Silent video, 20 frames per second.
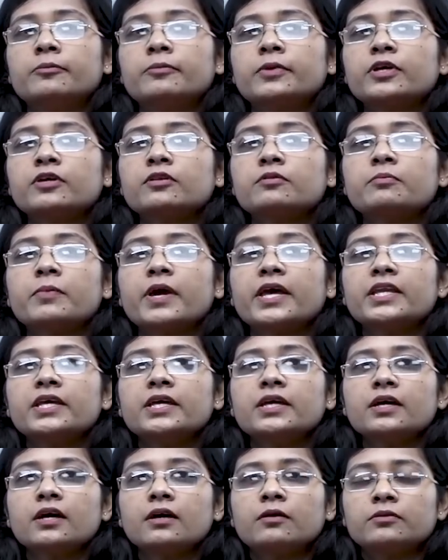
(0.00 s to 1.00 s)
because
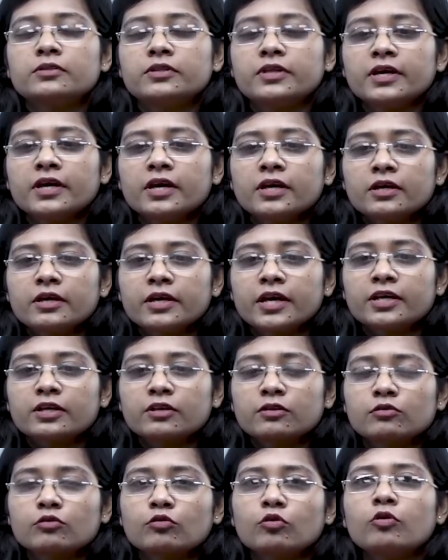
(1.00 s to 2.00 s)
many they
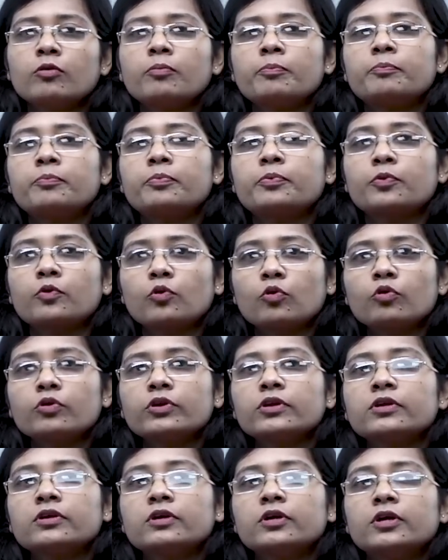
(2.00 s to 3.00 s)
get so
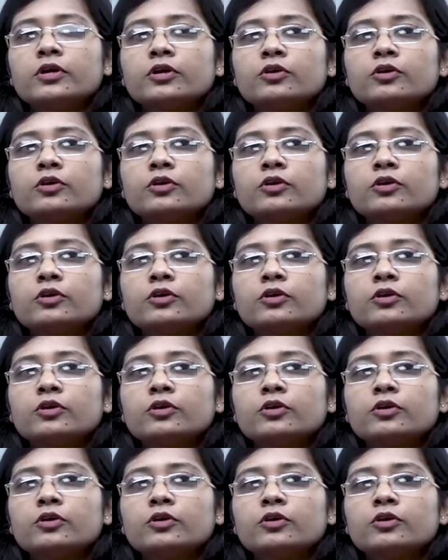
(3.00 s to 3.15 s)
prone